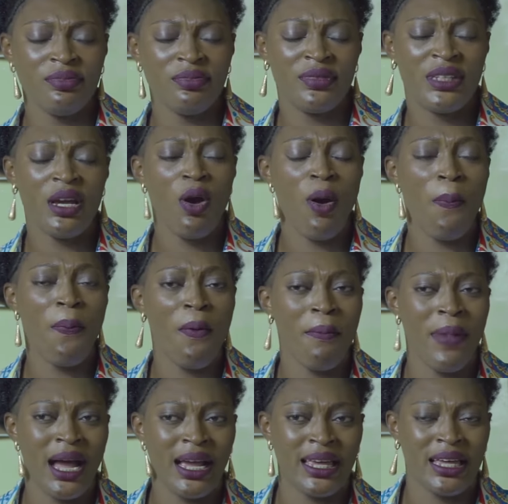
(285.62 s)
the open
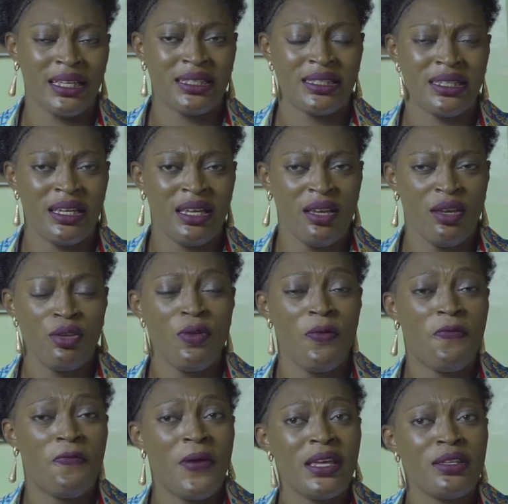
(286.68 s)
market, you
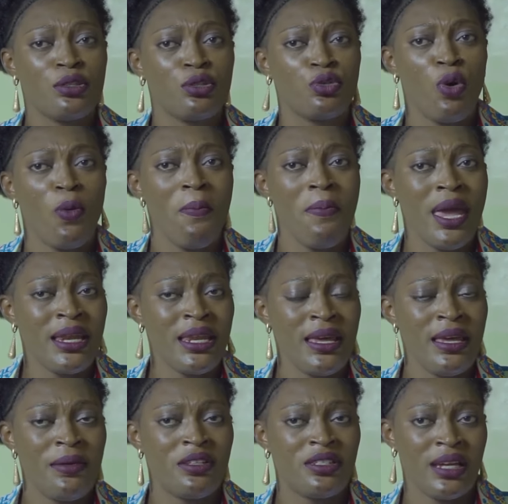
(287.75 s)
face so
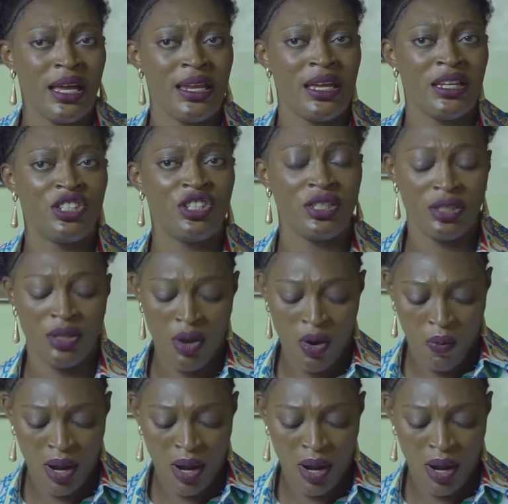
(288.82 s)
many challenges.